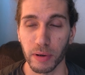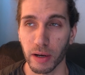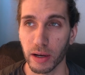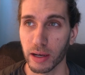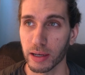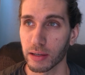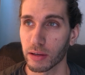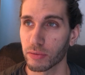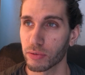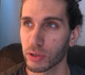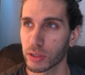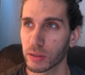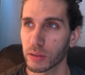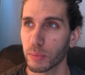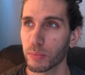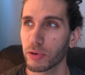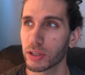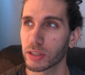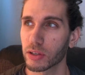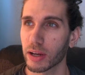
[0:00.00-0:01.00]
But I, for
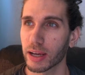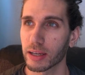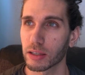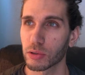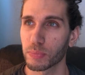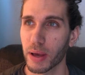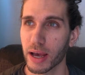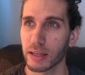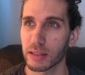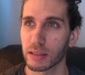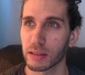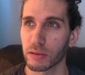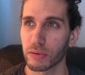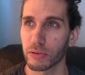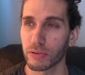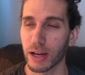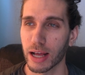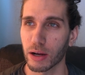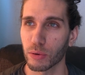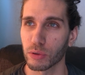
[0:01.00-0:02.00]
some reason, I expected the
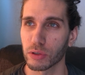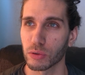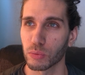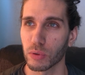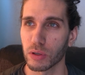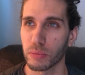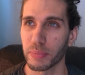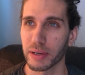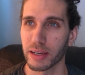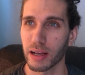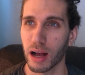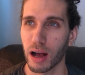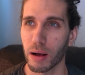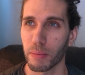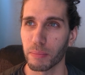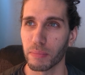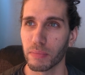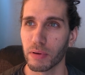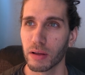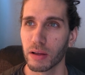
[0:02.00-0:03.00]
flowers would
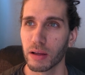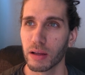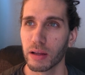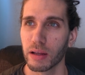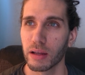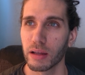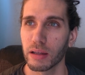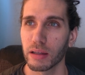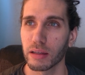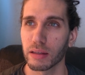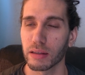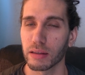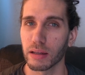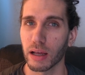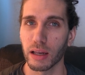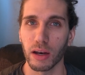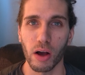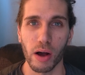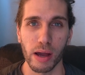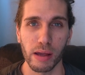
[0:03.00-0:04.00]
become
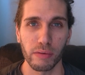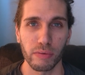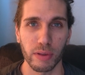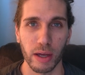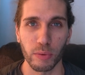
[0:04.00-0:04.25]
alive.